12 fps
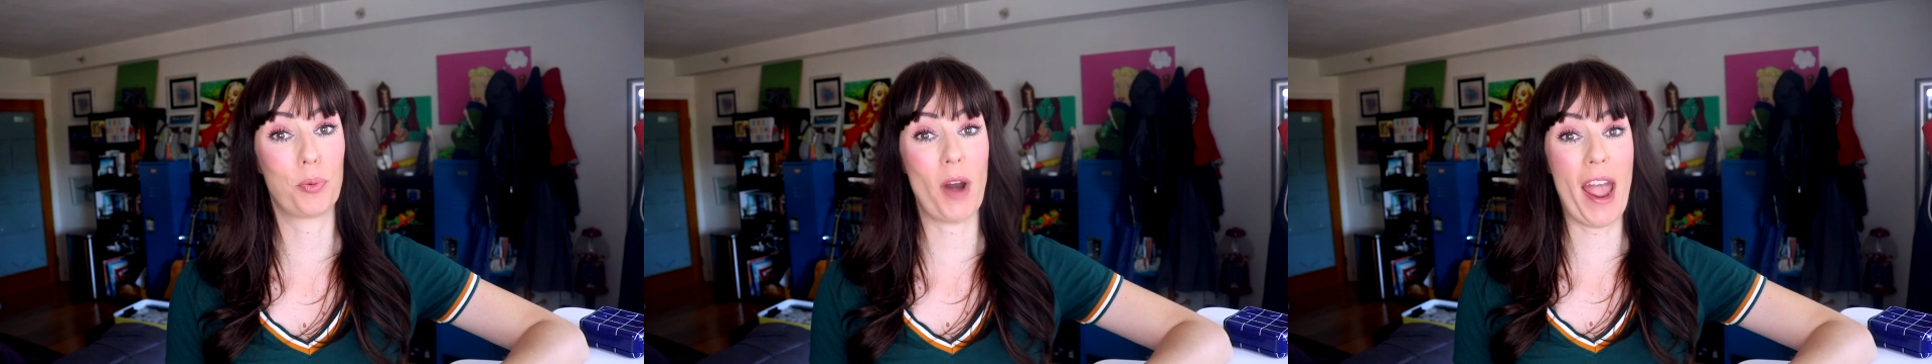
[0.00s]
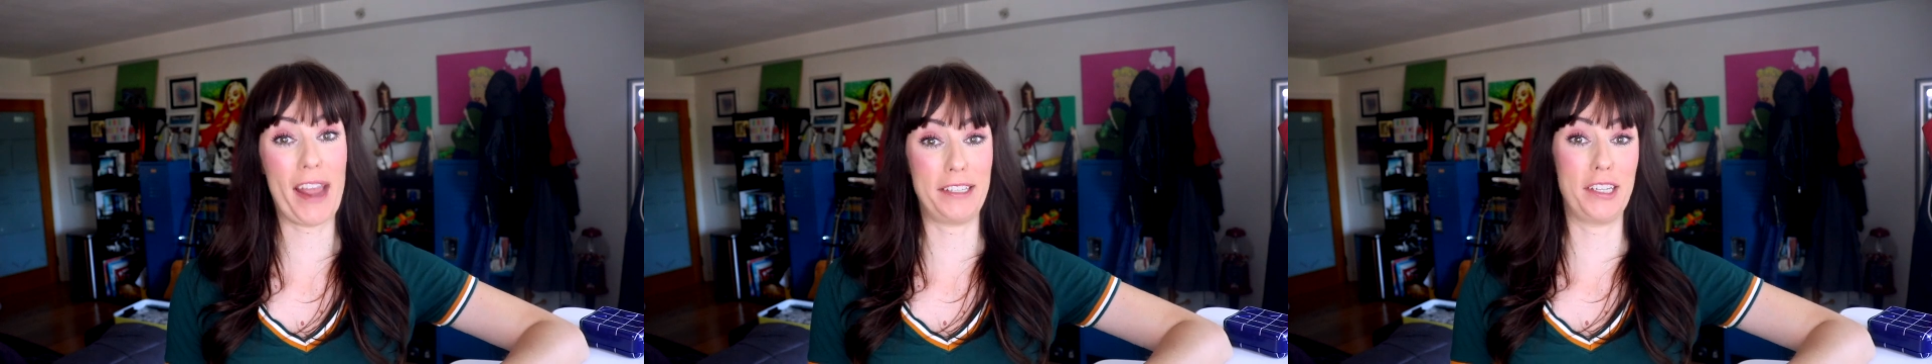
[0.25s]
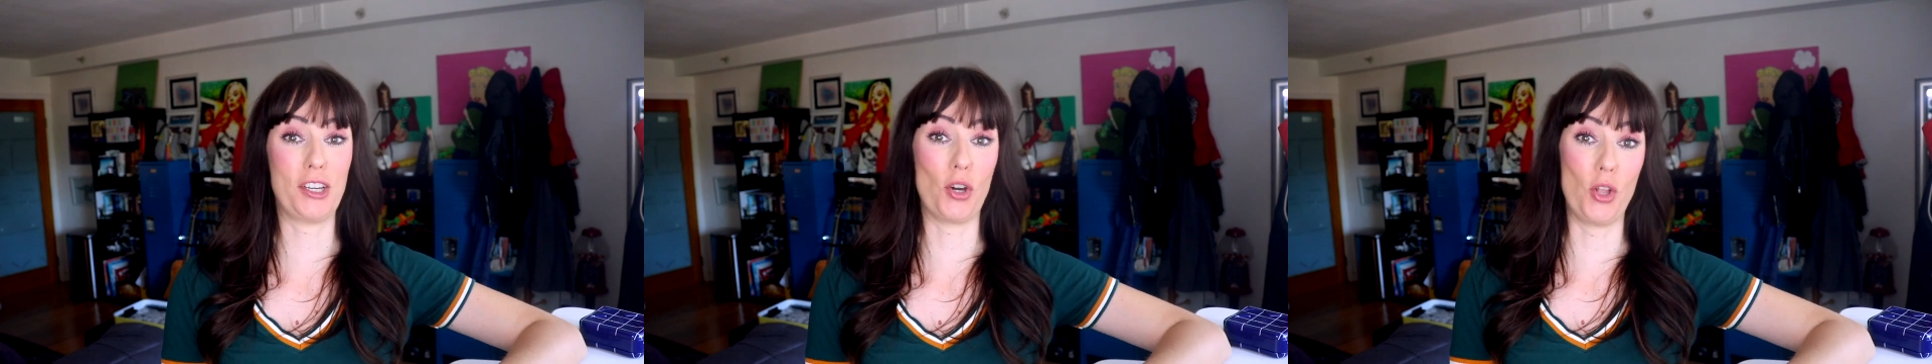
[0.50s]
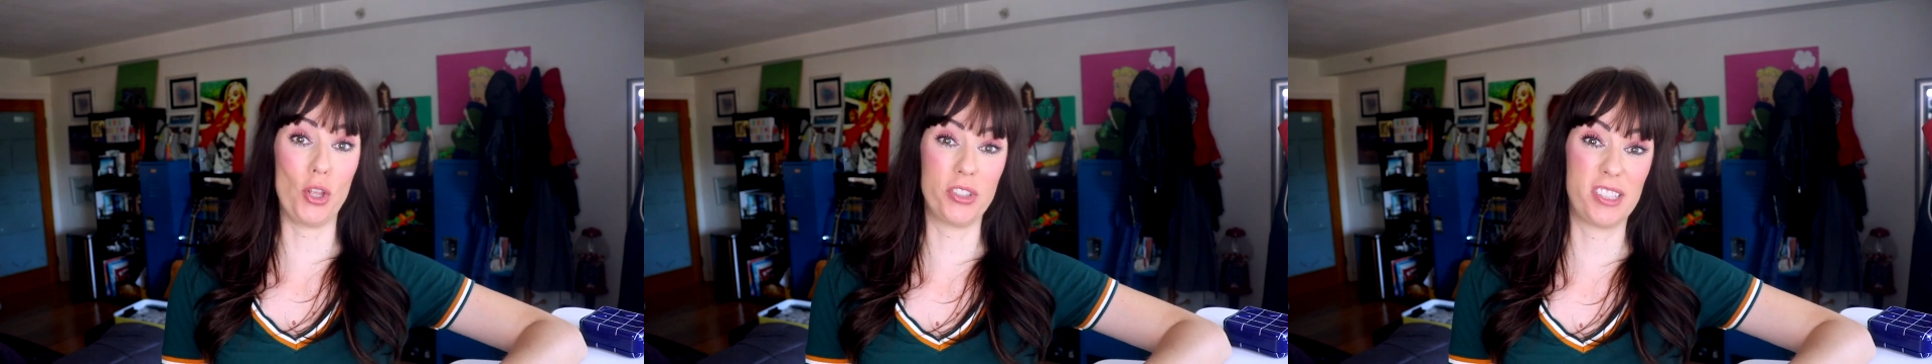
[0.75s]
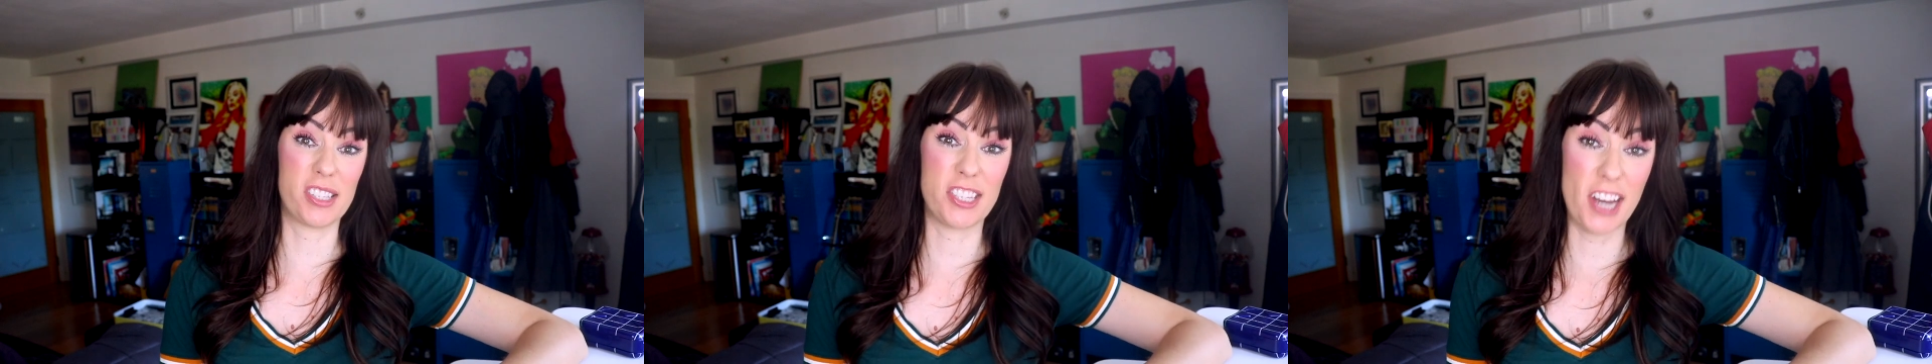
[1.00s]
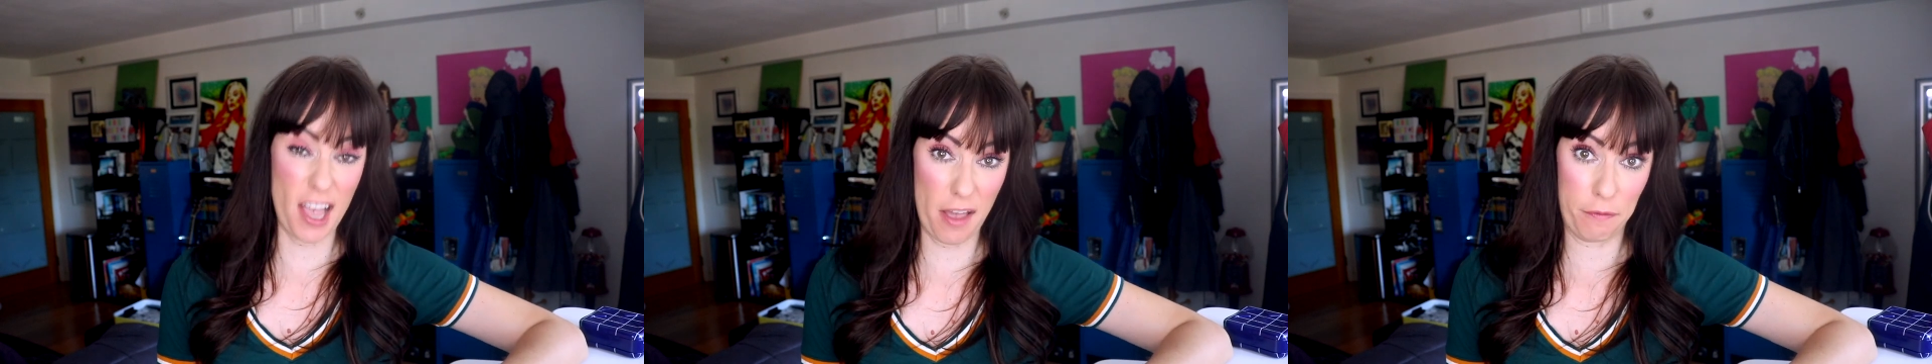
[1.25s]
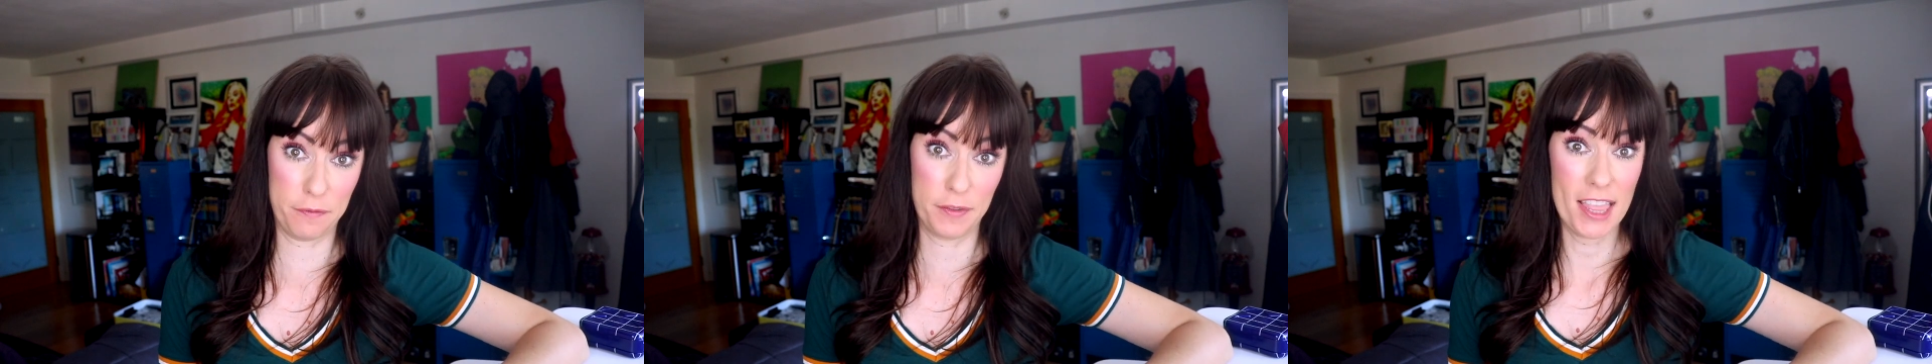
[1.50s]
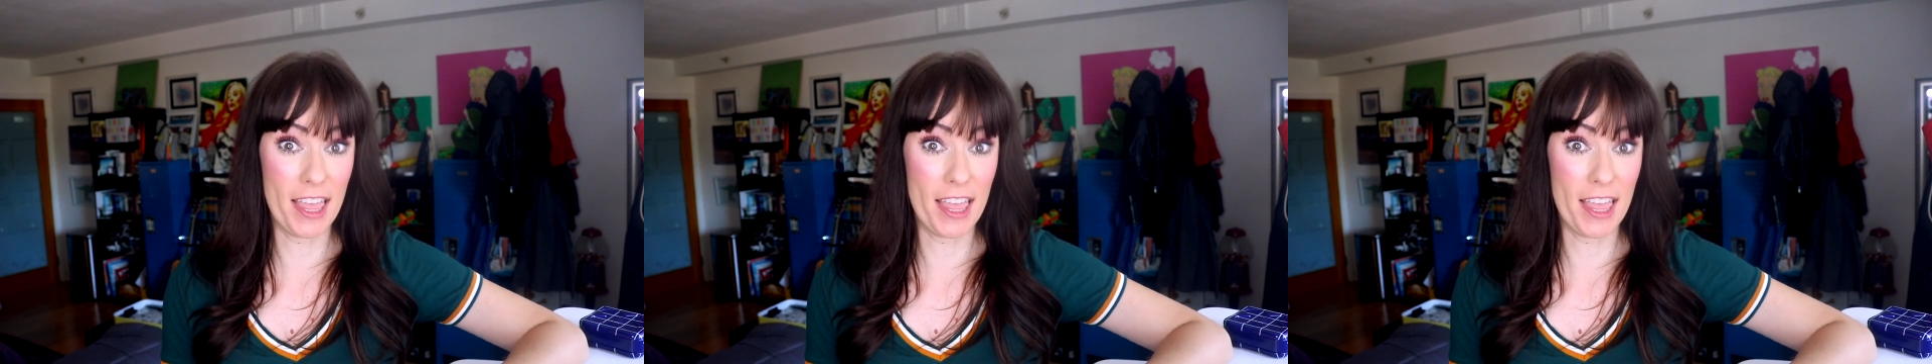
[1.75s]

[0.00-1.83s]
practical stuff.